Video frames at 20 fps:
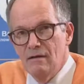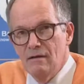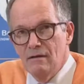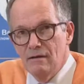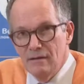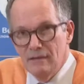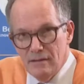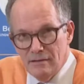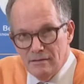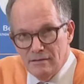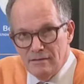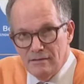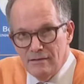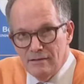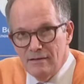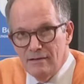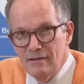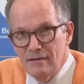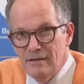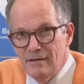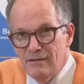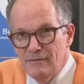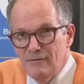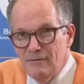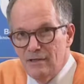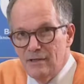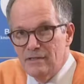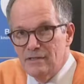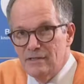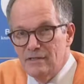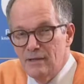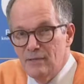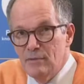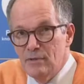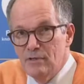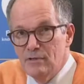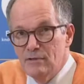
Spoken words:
Yes, for example,